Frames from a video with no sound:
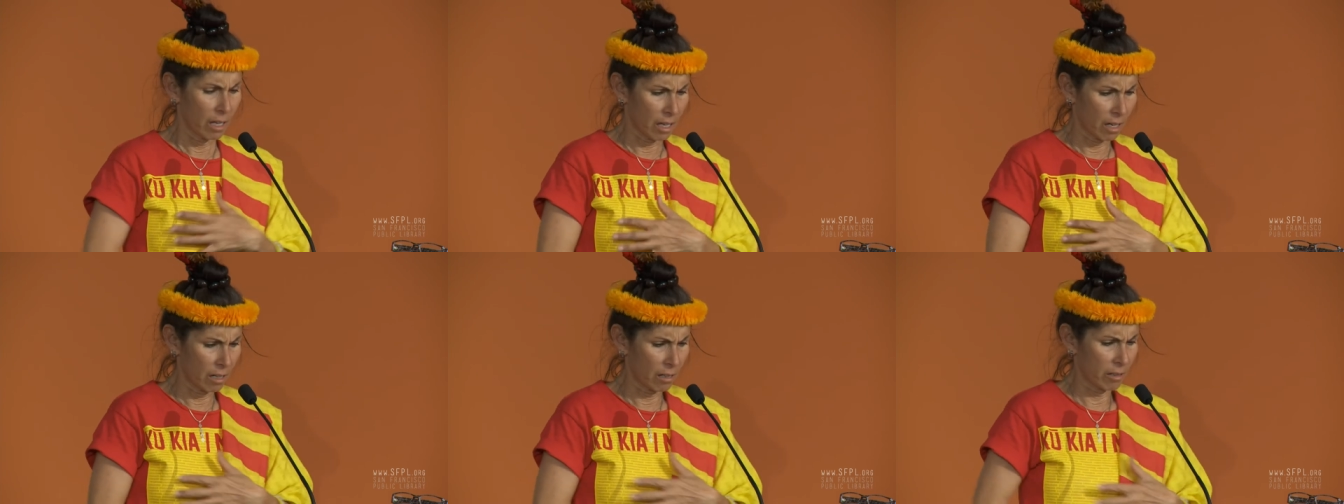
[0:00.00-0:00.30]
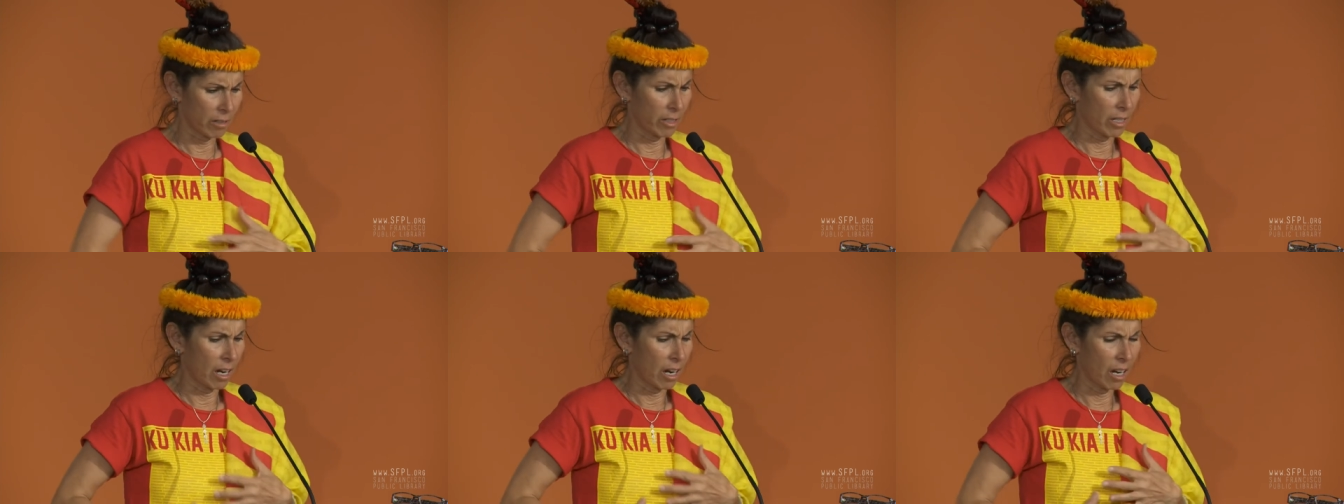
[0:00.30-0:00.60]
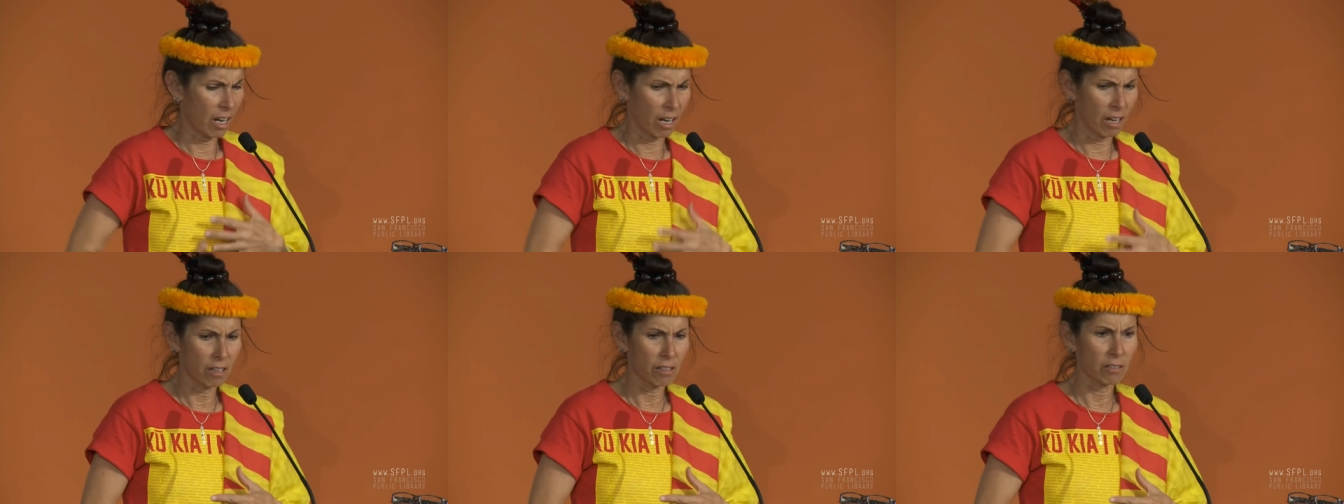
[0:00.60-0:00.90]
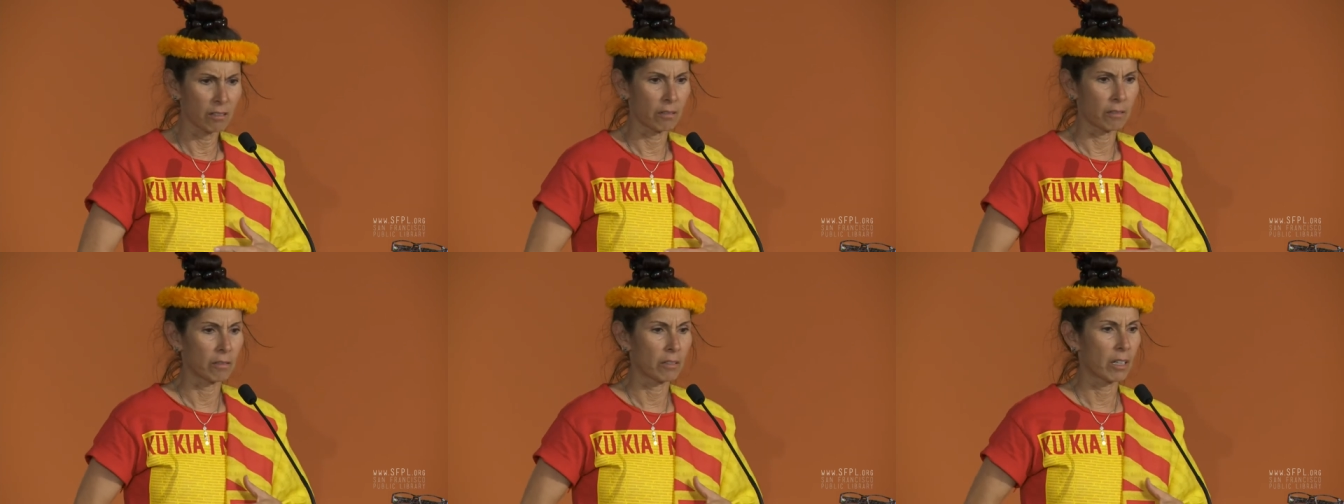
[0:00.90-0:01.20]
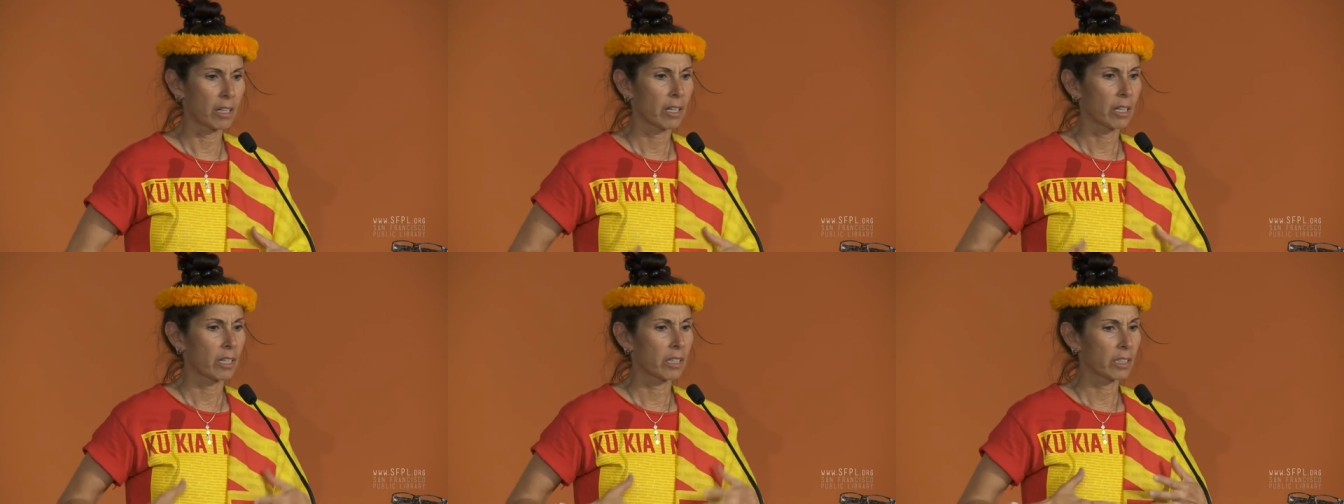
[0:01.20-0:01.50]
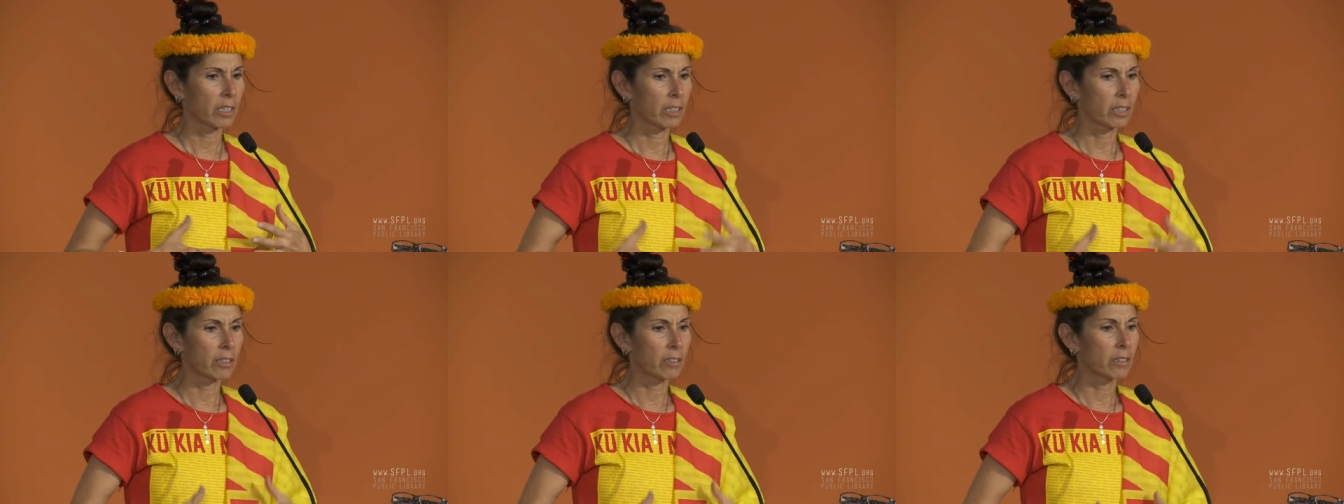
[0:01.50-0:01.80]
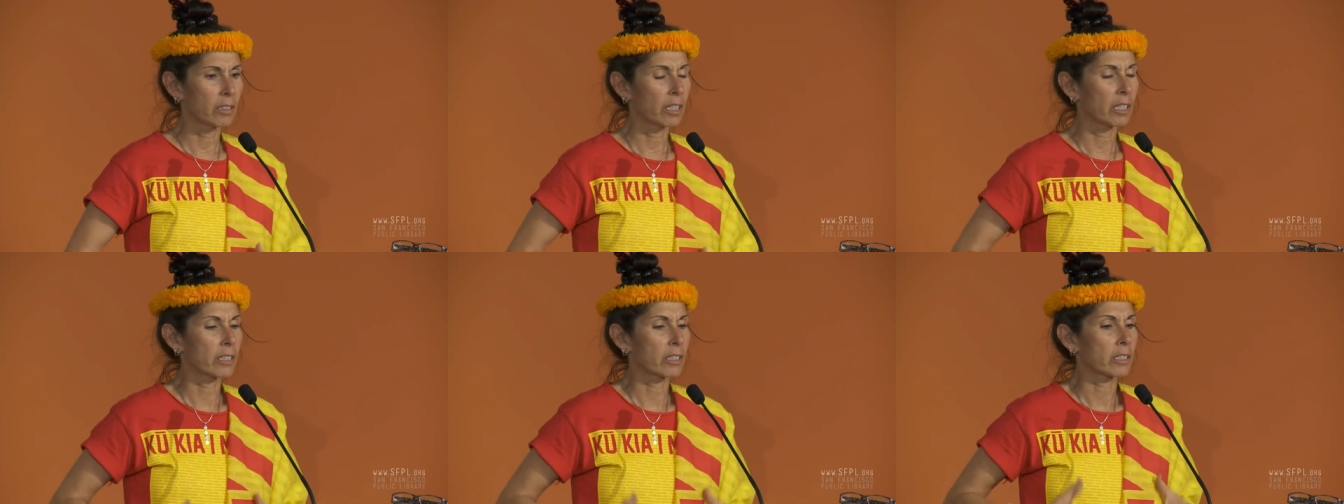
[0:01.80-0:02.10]
our na'au, you
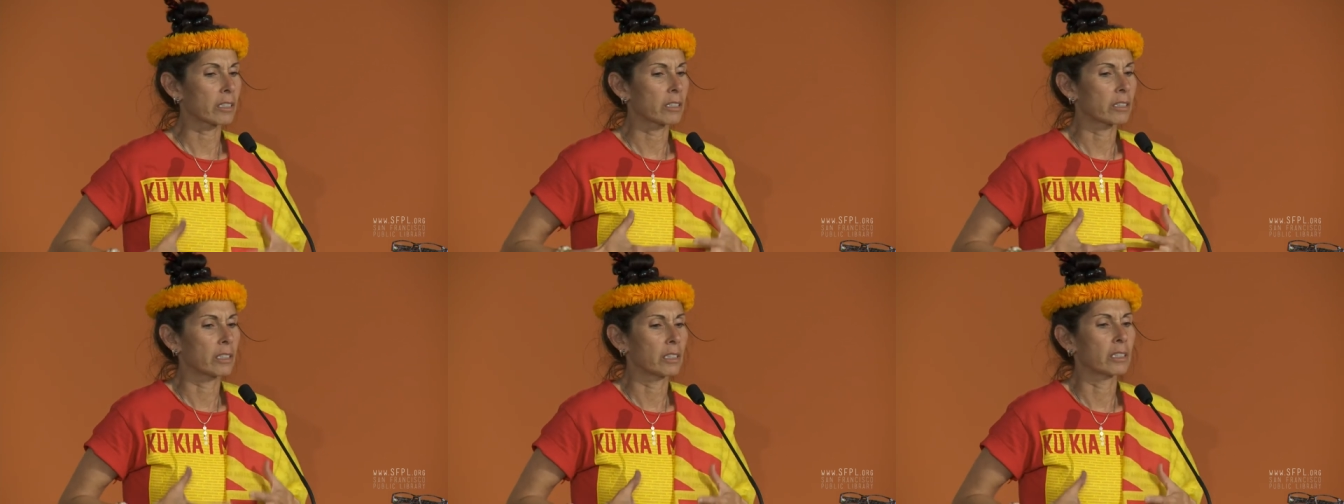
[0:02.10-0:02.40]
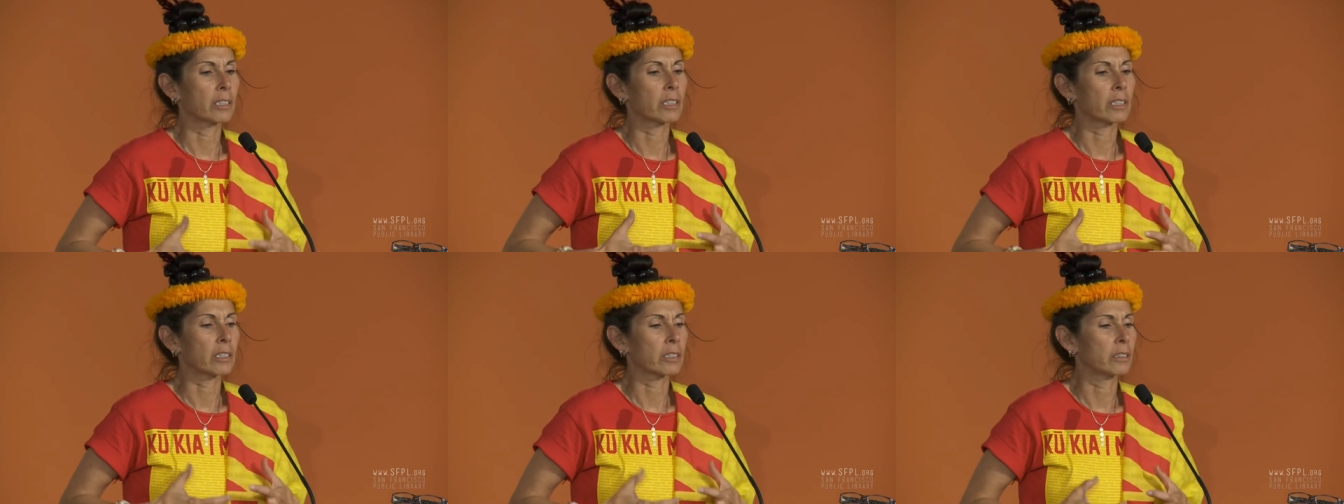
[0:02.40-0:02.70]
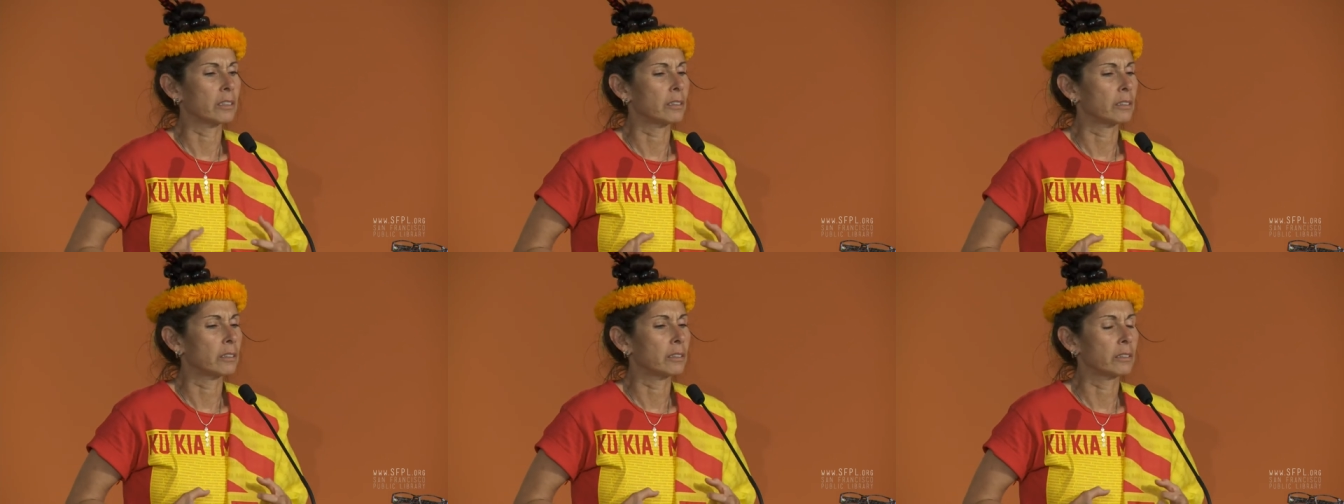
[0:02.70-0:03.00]
know, our